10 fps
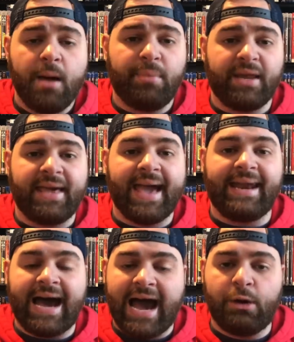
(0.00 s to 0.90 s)
But again,
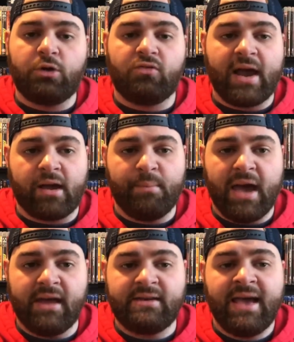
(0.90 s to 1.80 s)
I would
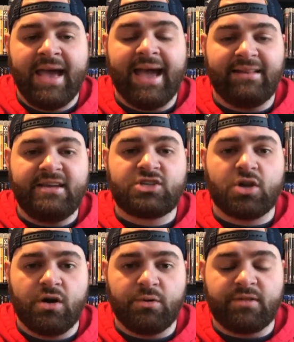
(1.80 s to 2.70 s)
recommend at least
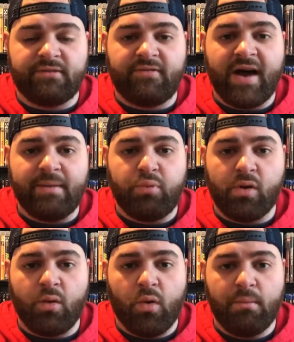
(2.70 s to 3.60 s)
going with a five
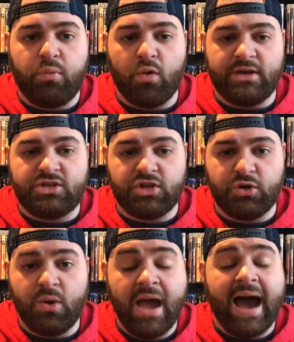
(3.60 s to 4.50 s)
point one point
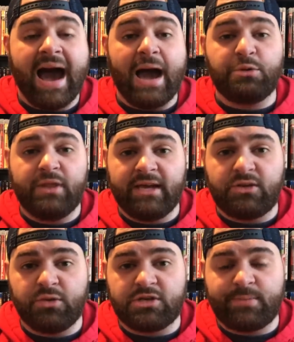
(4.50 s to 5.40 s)
two. I would like
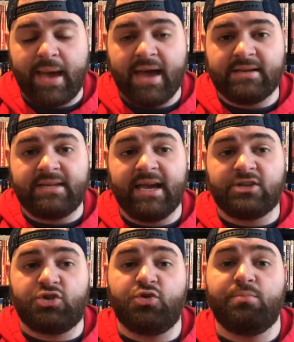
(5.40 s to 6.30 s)
to expand to
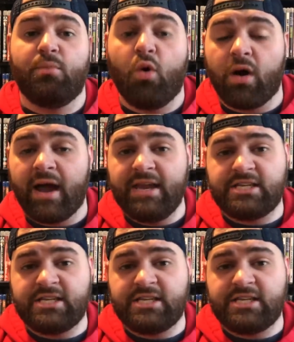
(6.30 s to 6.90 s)
get two more height